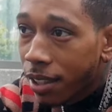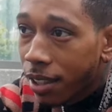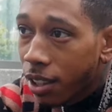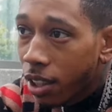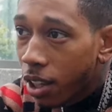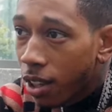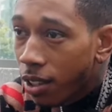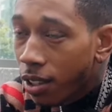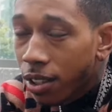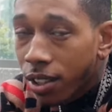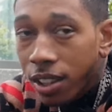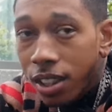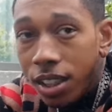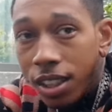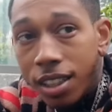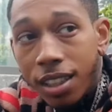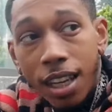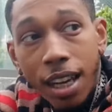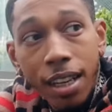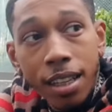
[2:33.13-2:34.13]
So it's
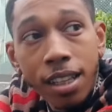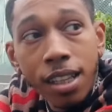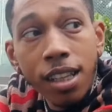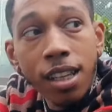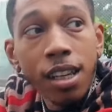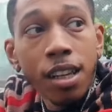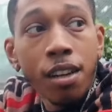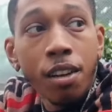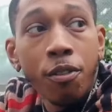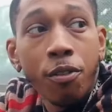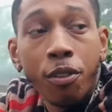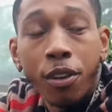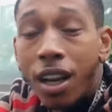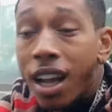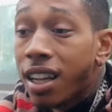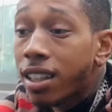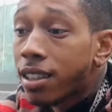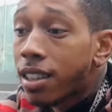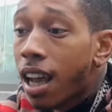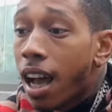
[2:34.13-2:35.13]
just like for
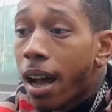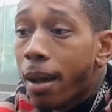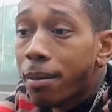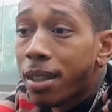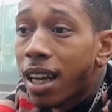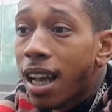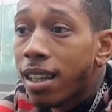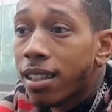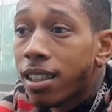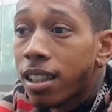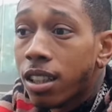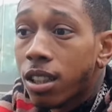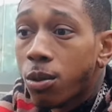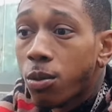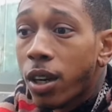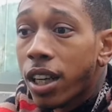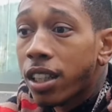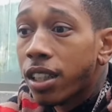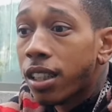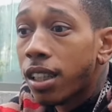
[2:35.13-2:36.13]
that time and that
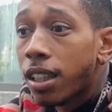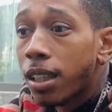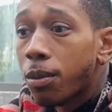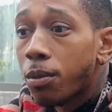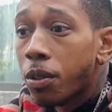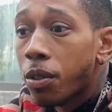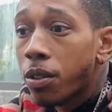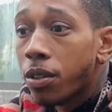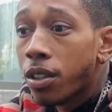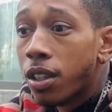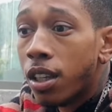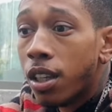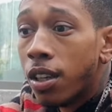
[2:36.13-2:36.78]
situation, it was